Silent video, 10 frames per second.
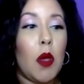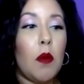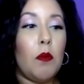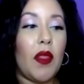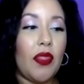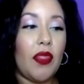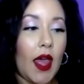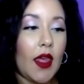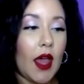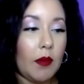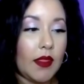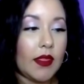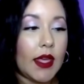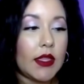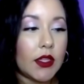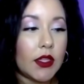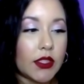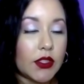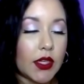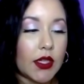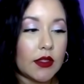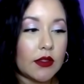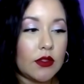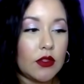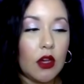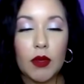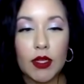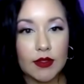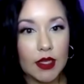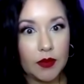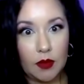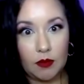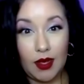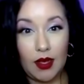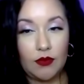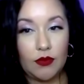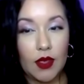But that, they literally took it so many steps above,